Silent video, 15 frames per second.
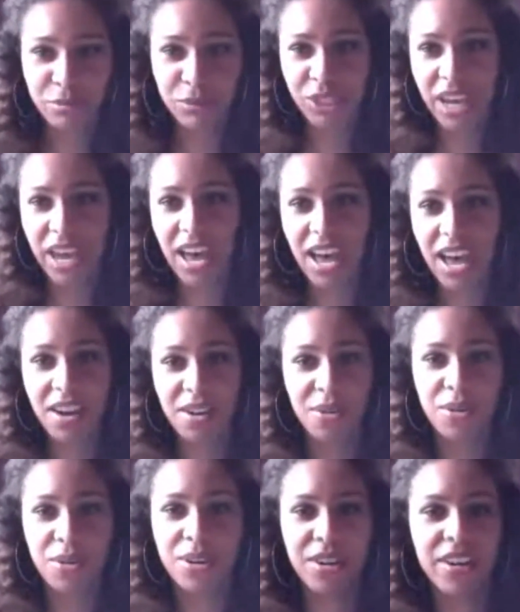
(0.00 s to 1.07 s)
group
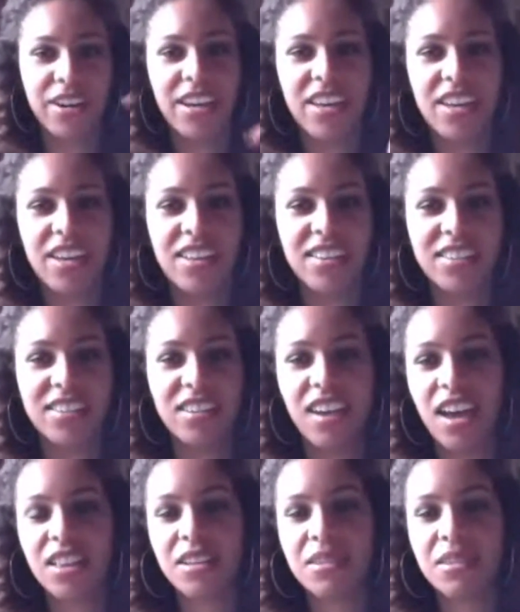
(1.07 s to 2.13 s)
chat or
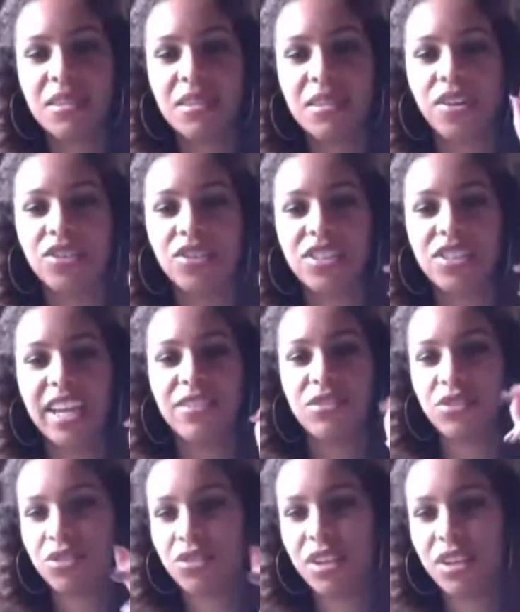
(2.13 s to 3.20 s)
in LMR's
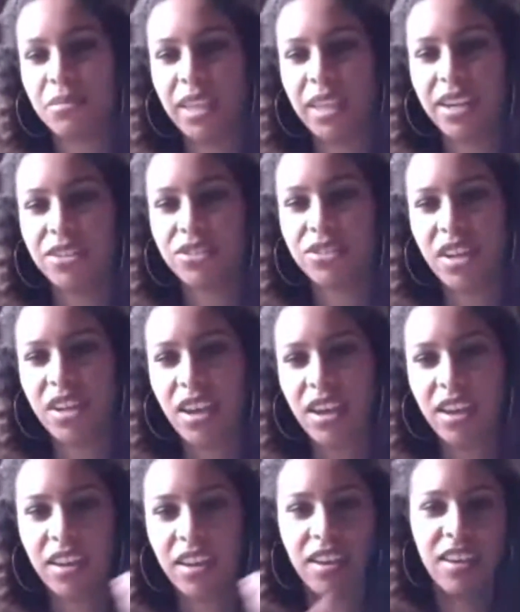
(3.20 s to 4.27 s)
live stream later
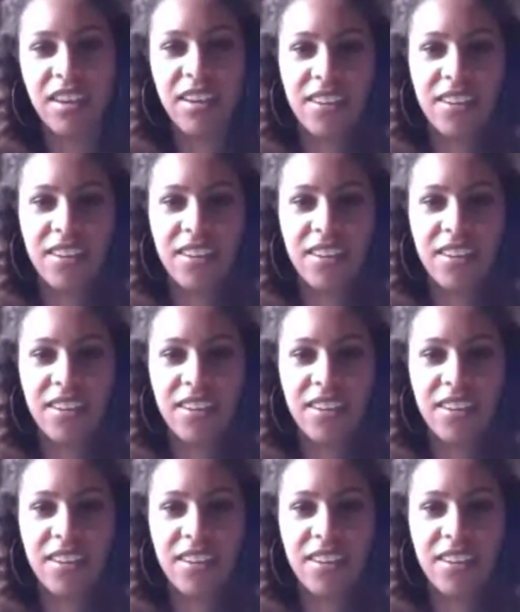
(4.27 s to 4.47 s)
today.